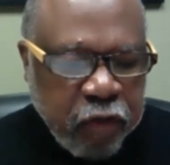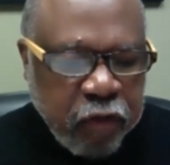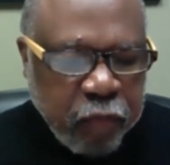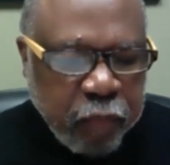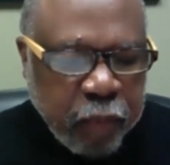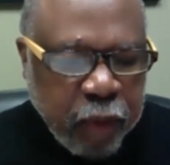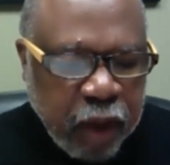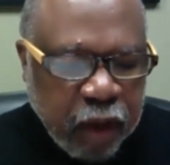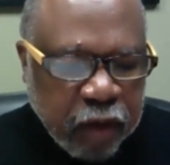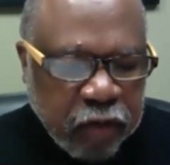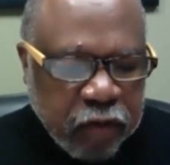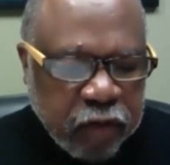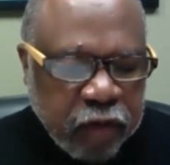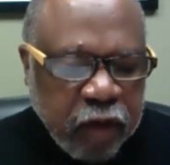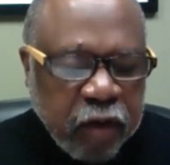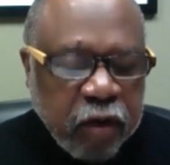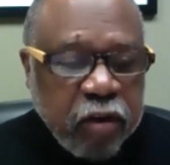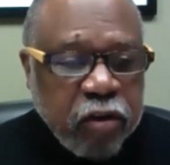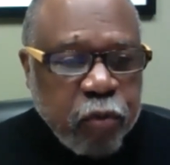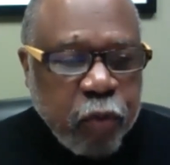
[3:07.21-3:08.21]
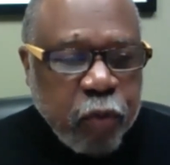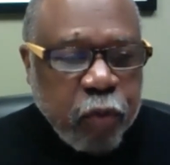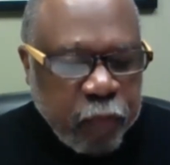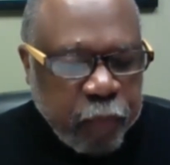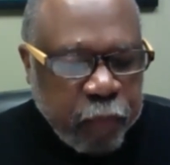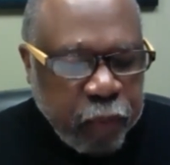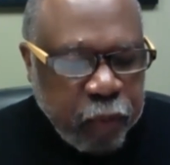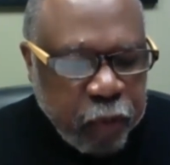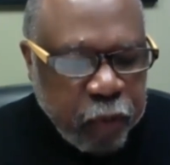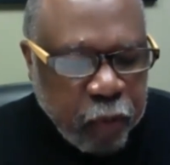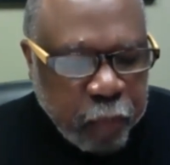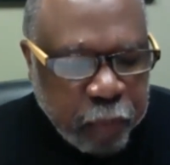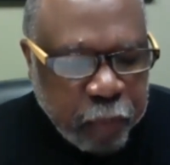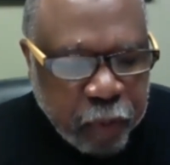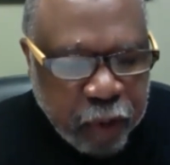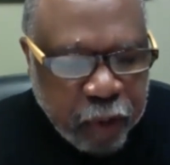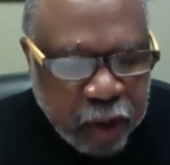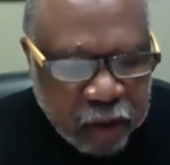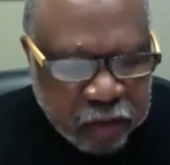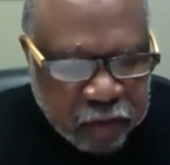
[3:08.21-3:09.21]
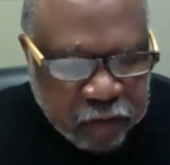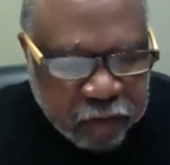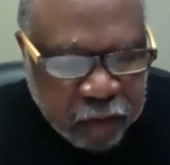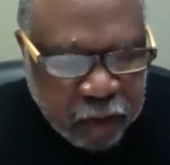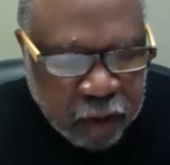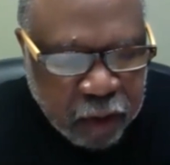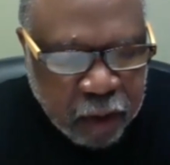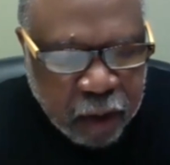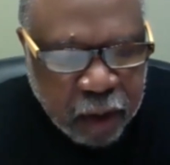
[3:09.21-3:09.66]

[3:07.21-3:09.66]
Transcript: of Black Studies with Pluto Press.